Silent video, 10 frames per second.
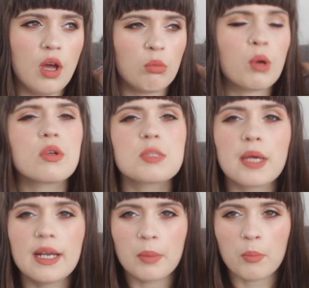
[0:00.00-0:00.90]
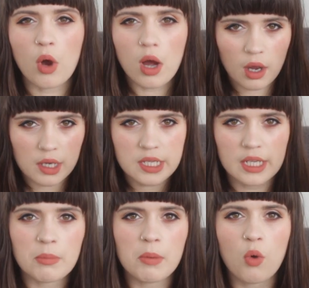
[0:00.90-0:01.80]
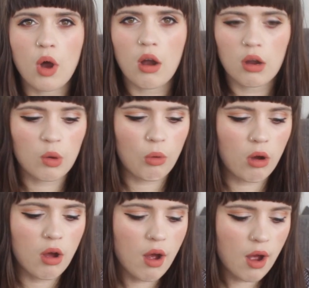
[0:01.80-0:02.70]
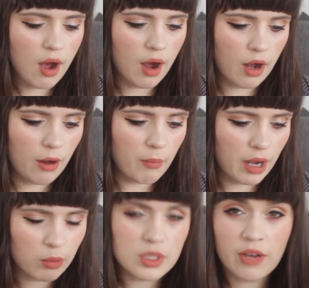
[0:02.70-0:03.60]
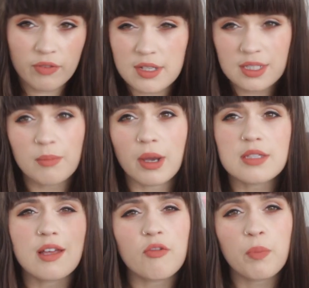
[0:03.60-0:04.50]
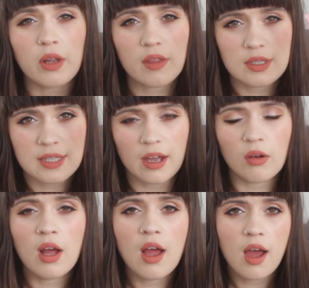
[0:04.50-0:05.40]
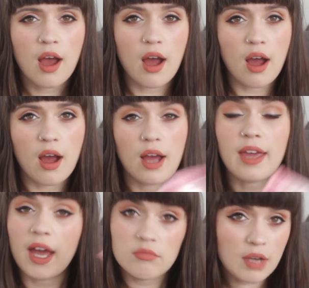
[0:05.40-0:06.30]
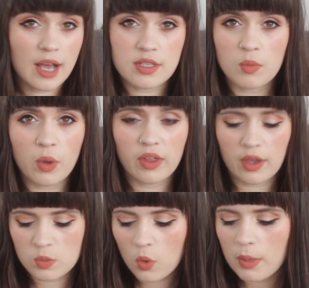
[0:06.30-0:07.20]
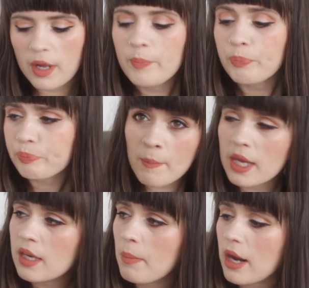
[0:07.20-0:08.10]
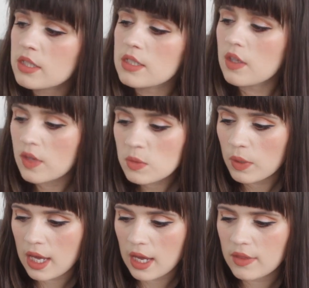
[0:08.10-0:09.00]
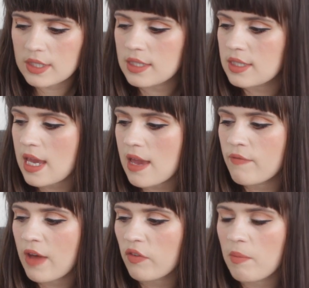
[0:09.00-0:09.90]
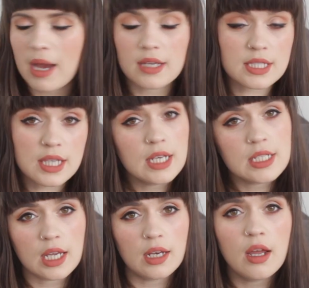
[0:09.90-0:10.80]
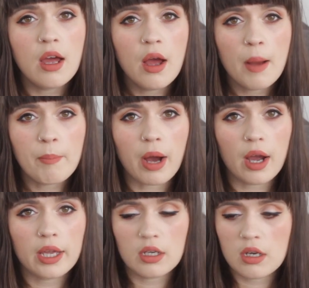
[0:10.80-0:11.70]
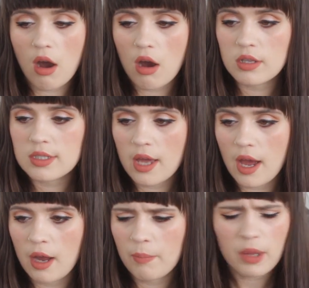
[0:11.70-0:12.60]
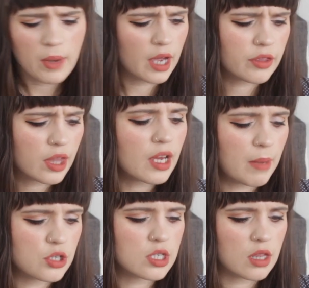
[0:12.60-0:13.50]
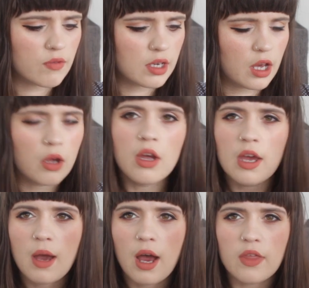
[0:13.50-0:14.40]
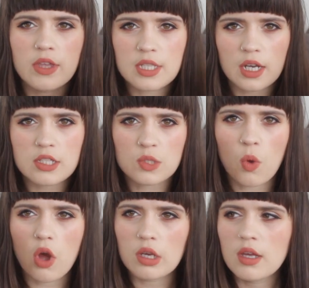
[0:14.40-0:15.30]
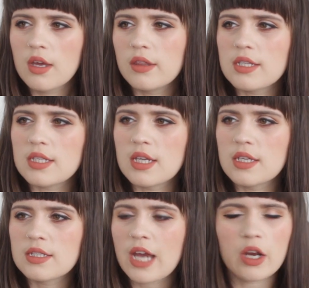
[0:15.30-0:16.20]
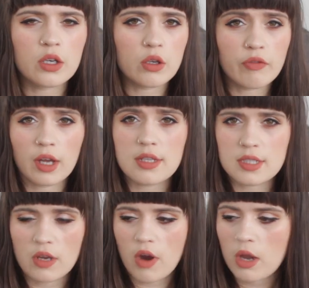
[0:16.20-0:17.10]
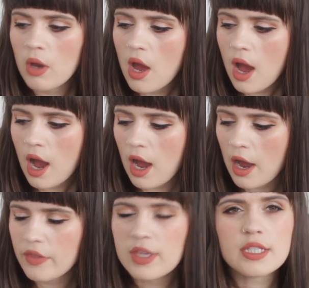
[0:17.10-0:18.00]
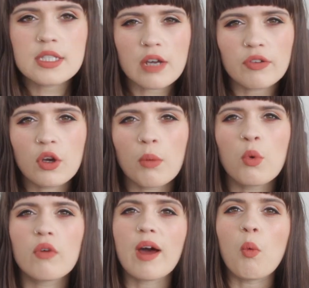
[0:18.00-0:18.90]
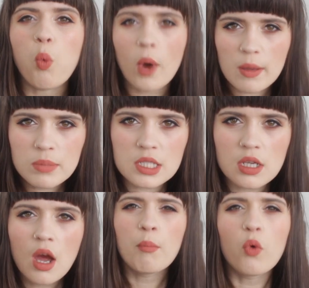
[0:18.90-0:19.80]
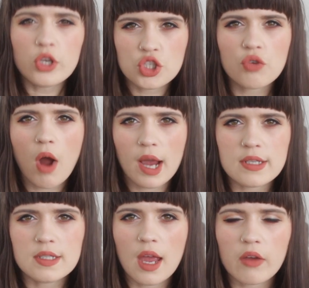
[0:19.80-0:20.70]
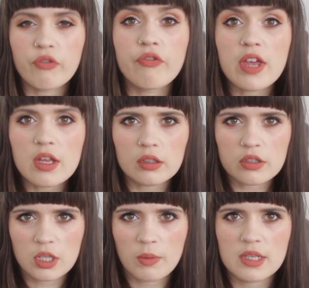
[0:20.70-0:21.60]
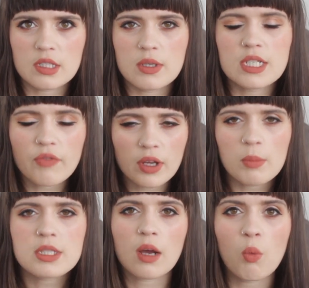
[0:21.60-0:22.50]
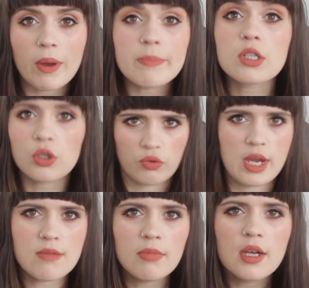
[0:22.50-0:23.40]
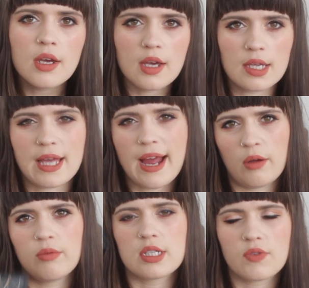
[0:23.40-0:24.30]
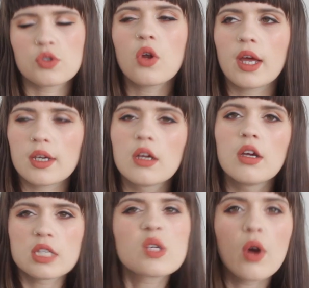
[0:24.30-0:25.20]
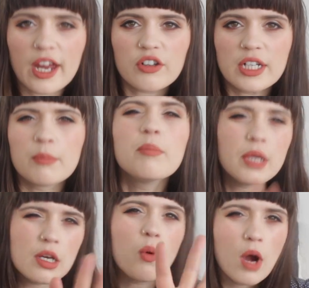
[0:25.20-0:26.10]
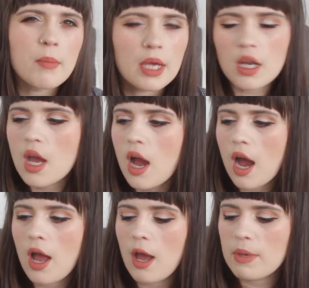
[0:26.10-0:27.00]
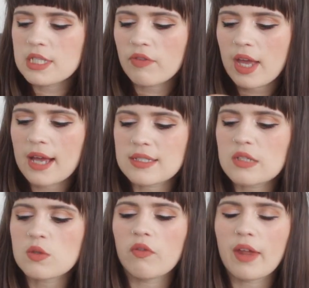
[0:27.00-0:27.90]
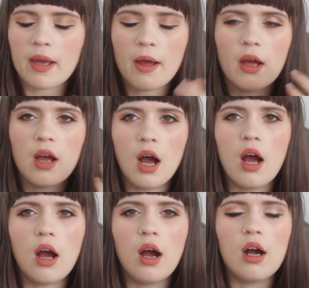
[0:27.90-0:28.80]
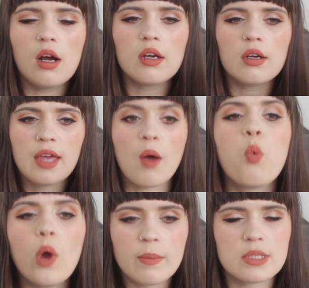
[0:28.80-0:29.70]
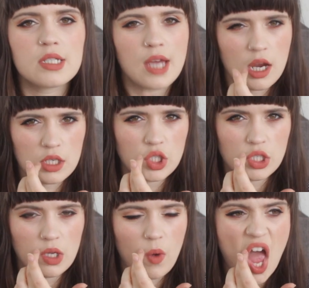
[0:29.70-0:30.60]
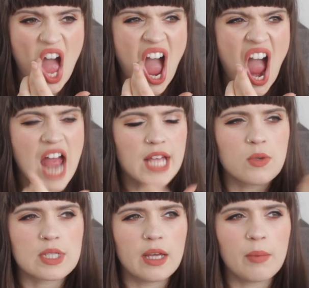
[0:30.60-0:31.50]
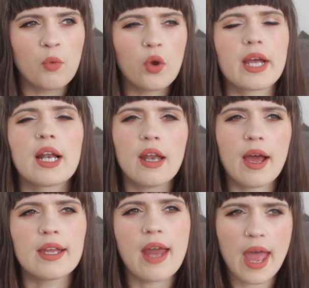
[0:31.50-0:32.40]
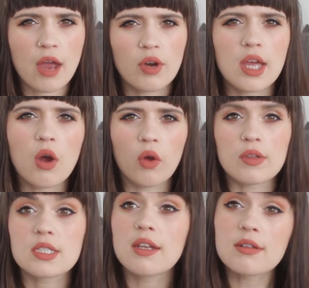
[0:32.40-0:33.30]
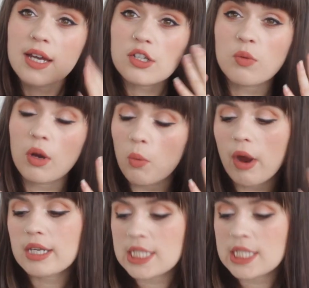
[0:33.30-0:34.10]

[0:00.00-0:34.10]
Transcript: want something a little bit more hardy, a little bit more hardcore. I will definitely see myself pulling this out again as the weather gets warmer. But in comparison to this one here, this is the Velvet Matte Skin Tint by NARS. By the way, I think I mentioned in the video, this colour is Swan, this is Terre-Neuve Light Zero. This has definitely got more of that whipped, moisturising feel to it. So it's definitely almost like a whipped cream is how this feels. Not like a squirty cream, but you know what I mean. It definitely has that sort of like, yeah, whipped texture to it. So it's a little bit more like light and airy on the skin. It's actually what I'm wearing